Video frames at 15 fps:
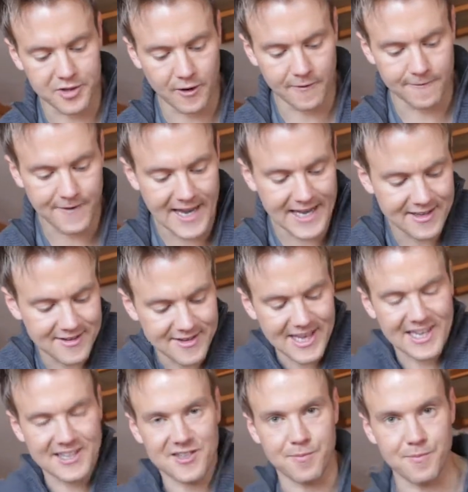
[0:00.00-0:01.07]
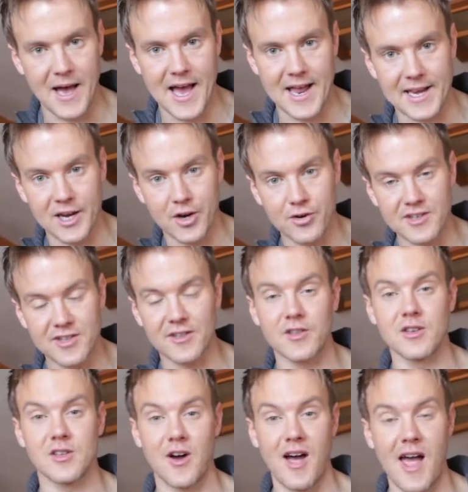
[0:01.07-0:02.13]
our veins expand, increasing
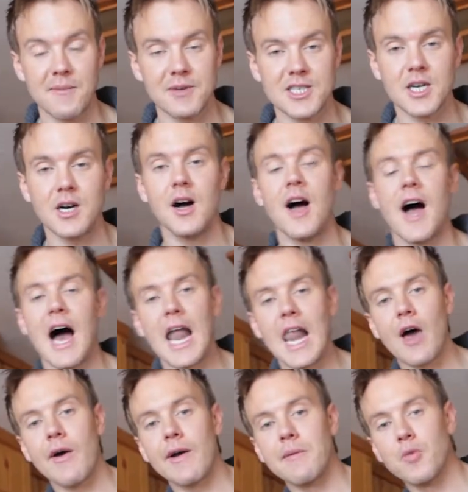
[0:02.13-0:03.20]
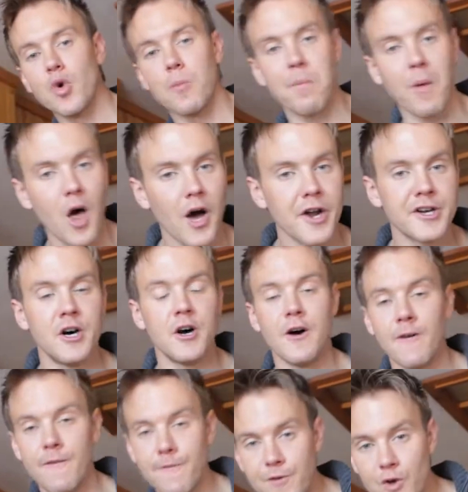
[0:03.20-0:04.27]
the diameter, allowing more blood,
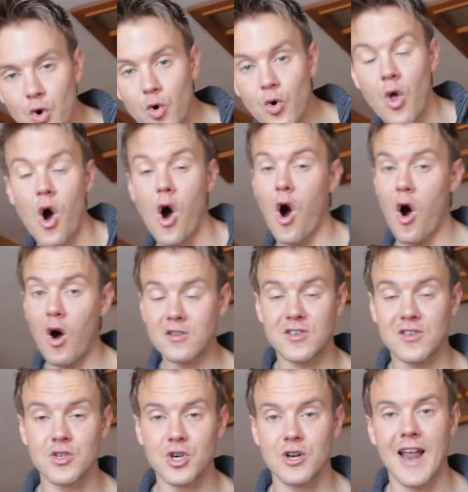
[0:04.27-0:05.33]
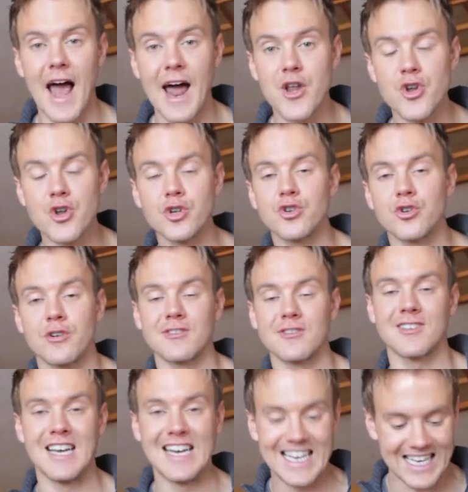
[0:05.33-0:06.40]
fuel, oxygen, and
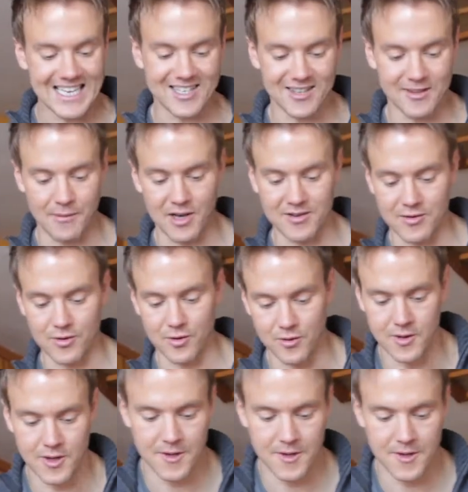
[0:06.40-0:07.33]
nutrients into the muscle.